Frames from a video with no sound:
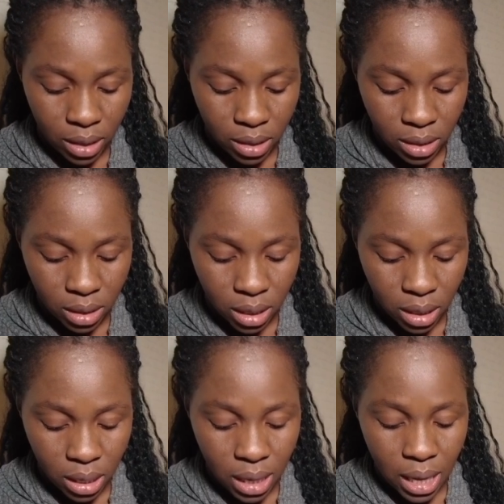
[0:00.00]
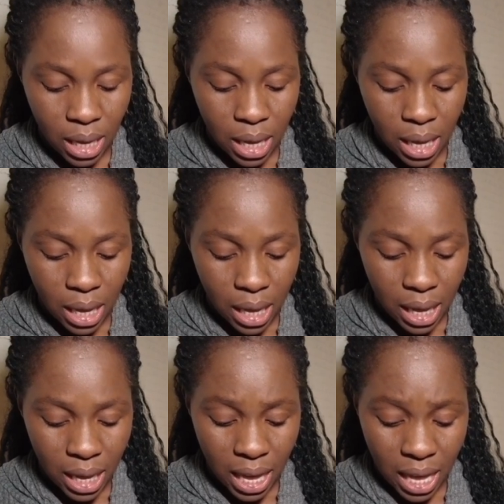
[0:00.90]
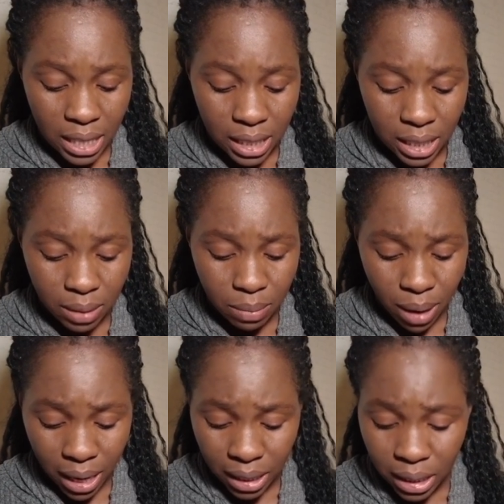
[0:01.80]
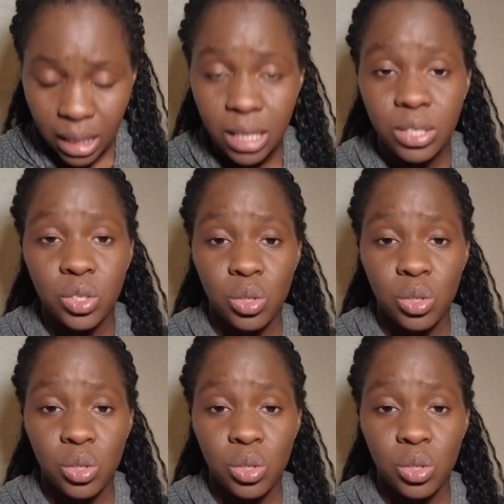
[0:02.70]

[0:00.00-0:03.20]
is the ANZ Bank.